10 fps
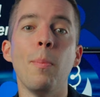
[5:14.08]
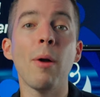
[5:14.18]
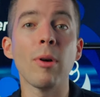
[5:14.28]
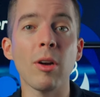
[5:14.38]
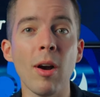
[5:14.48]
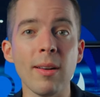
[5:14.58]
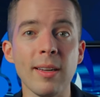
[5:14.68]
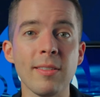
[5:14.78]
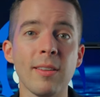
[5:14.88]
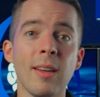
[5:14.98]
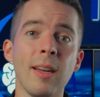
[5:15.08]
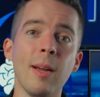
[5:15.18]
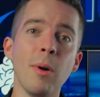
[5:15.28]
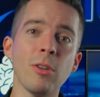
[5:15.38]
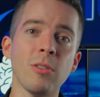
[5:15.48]
But regardless,
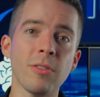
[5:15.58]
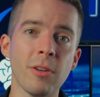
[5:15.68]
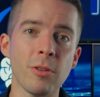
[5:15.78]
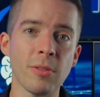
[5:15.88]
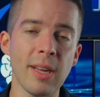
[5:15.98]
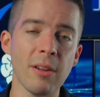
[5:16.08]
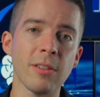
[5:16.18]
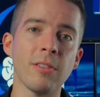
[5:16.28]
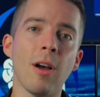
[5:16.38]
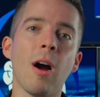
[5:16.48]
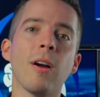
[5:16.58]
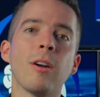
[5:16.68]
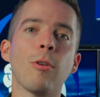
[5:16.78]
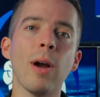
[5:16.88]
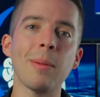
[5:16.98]
emotional and social intelligence are
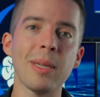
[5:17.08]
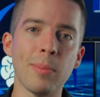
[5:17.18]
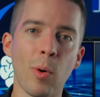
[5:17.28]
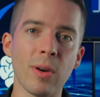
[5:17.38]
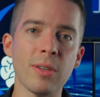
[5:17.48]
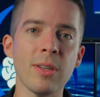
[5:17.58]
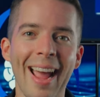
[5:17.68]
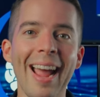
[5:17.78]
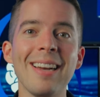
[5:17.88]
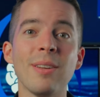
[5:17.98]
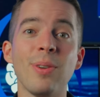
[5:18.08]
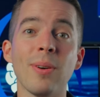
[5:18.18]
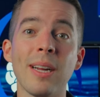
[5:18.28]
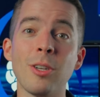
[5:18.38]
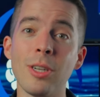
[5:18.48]
incredibly important. And if you're
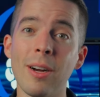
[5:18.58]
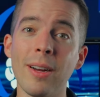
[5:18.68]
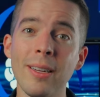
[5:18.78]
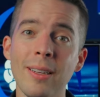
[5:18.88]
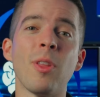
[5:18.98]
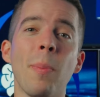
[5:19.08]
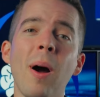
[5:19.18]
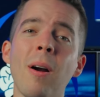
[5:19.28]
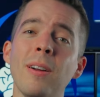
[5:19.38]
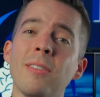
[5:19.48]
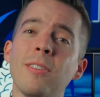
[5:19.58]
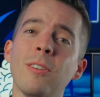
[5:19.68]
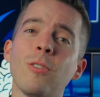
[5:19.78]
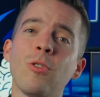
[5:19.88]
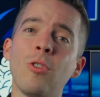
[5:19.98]
in engineering, the bar is
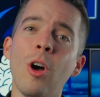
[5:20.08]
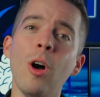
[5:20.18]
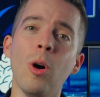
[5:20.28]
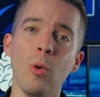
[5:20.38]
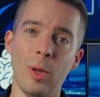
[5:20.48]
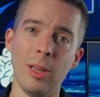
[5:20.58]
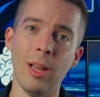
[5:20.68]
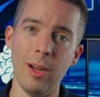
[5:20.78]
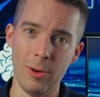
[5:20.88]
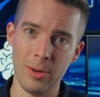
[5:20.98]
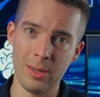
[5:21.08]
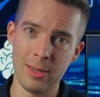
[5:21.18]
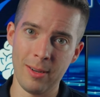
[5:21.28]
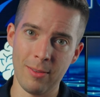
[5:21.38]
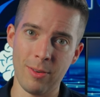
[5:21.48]
so low
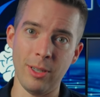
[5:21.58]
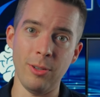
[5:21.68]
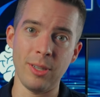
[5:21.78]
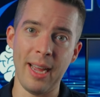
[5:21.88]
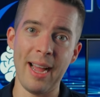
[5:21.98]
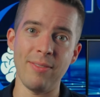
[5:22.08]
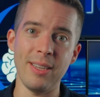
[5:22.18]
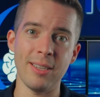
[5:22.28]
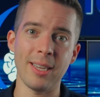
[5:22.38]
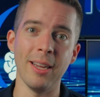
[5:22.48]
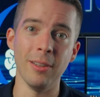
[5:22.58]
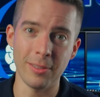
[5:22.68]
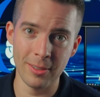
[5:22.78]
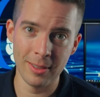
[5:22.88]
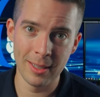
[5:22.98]
for you to have these
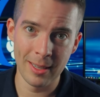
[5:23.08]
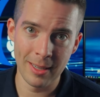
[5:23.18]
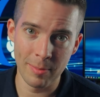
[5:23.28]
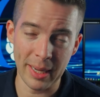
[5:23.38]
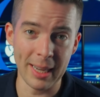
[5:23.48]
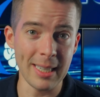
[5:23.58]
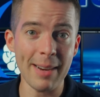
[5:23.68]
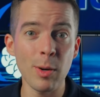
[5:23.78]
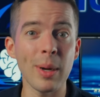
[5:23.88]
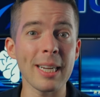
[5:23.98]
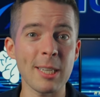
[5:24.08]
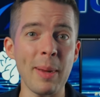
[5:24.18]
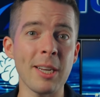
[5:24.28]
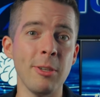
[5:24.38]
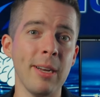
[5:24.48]
skills, because everyone
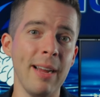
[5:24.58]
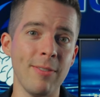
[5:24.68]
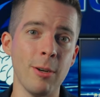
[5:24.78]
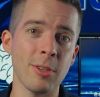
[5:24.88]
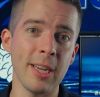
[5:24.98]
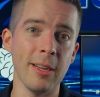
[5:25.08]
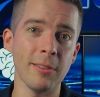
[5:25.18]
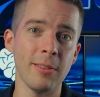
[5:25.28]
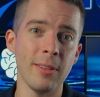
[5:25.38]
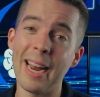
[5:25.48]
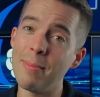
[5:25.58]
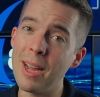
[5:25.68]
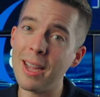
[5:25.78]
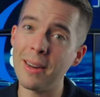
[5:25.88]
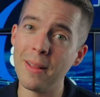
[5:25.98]
expects you to have no skills. And I'm
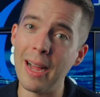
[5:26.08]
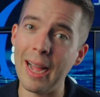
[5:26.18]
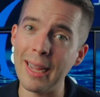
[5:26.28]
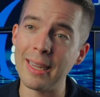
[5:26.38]
not gonna lie,